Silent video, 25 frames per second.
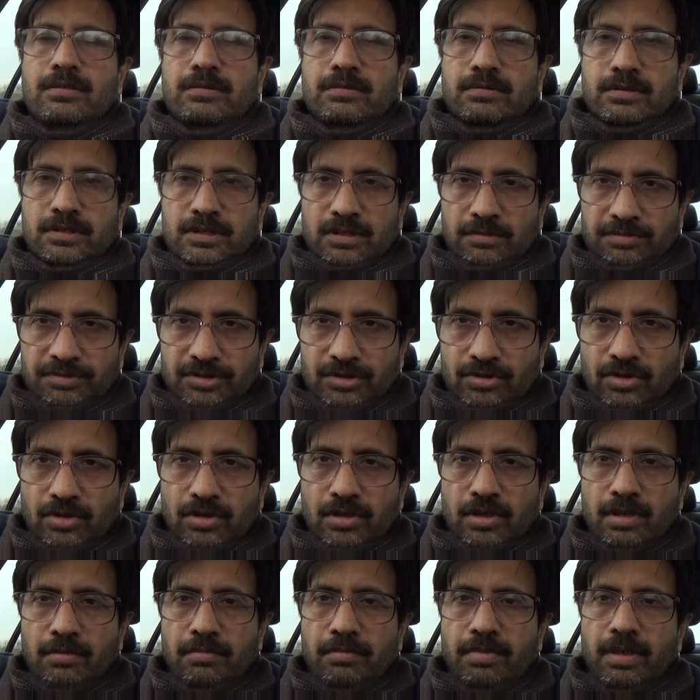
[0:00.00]

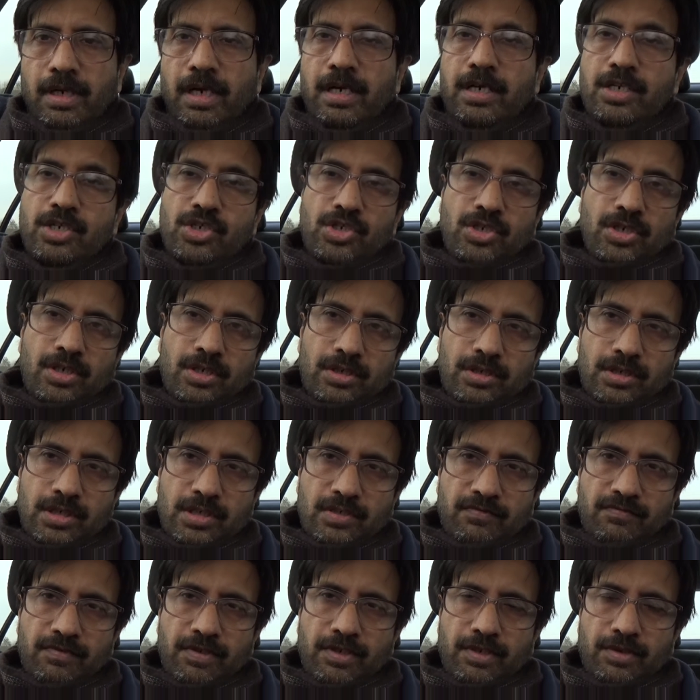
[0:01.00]
subscribe and share
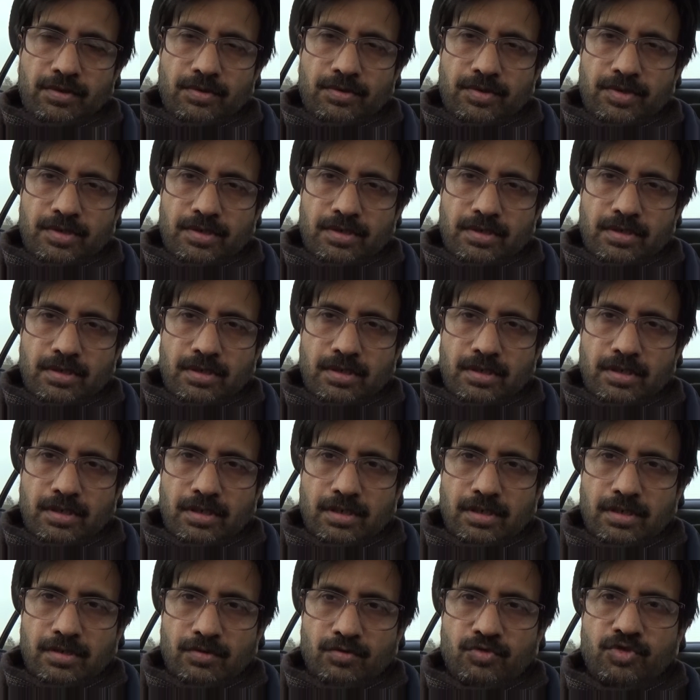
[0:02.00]
these videos uh,
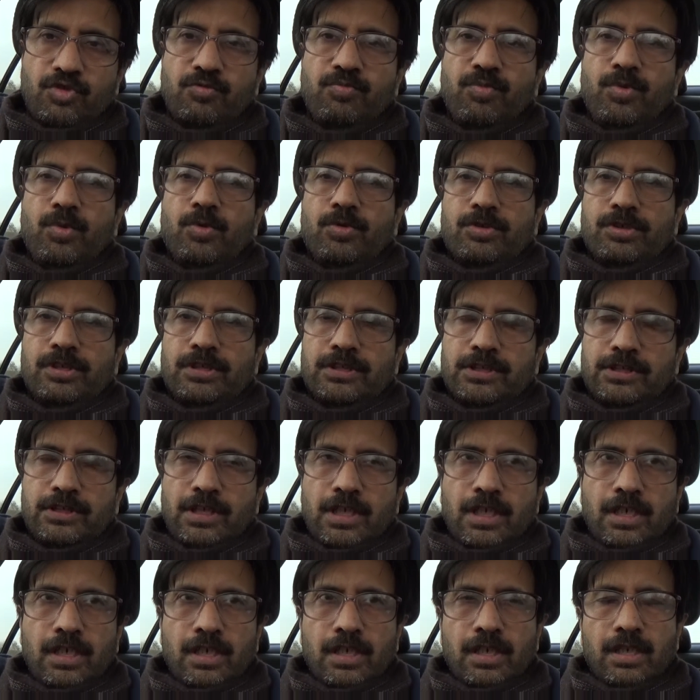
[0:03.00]
to support this
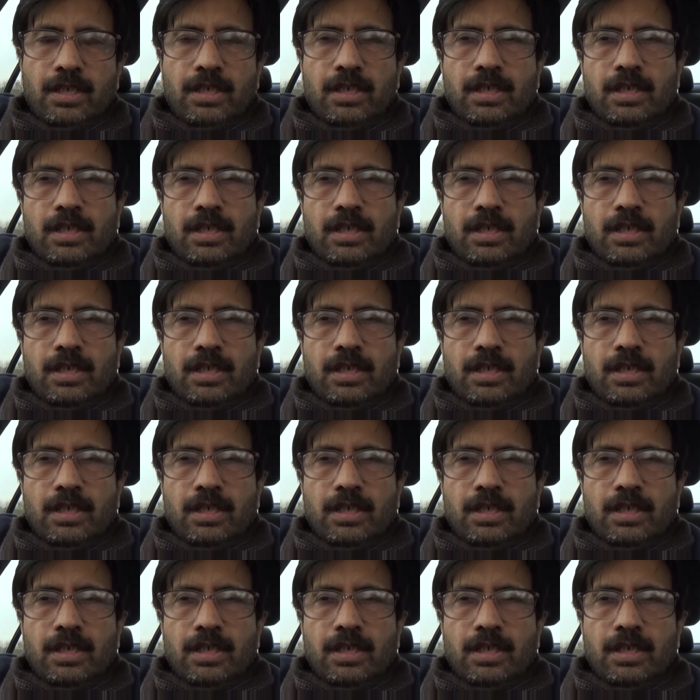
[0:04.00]
channel